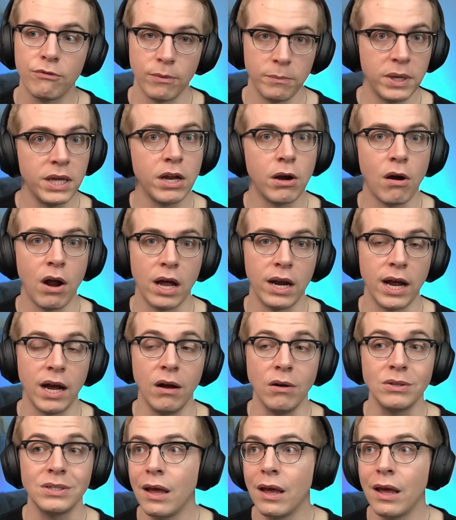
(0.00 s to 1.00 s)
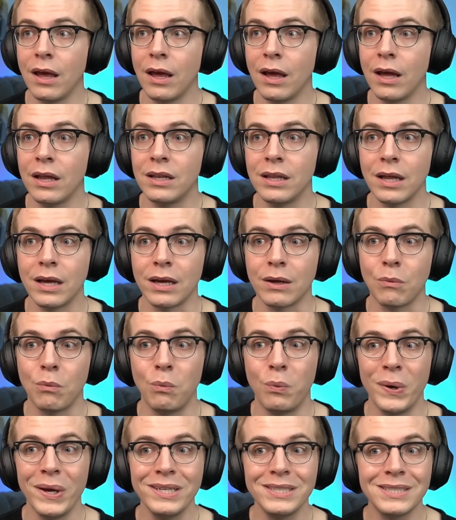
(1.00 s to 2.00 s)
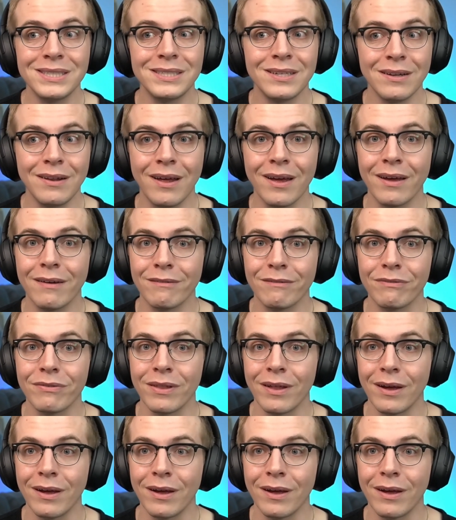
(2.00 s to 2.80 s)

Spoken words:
from here on out. And like, we still have